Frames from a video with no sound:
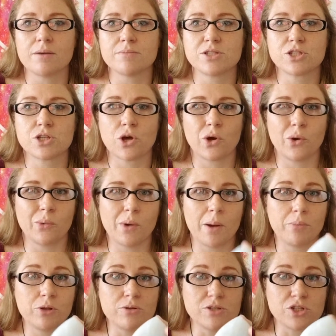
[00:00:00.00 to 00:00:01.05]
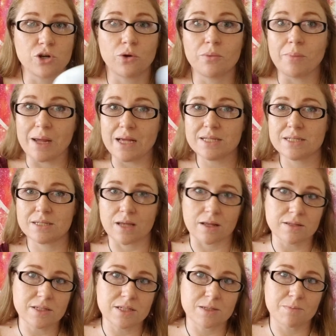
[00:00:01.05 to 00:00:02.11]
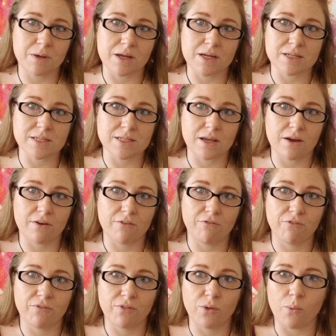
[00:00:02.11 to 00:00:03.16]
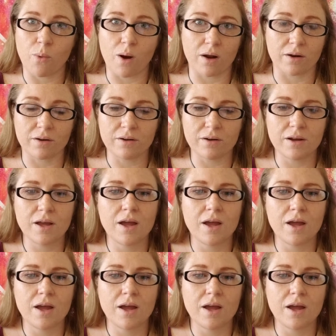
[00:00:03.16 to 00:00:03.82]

So a blue stone makes sense because of the water.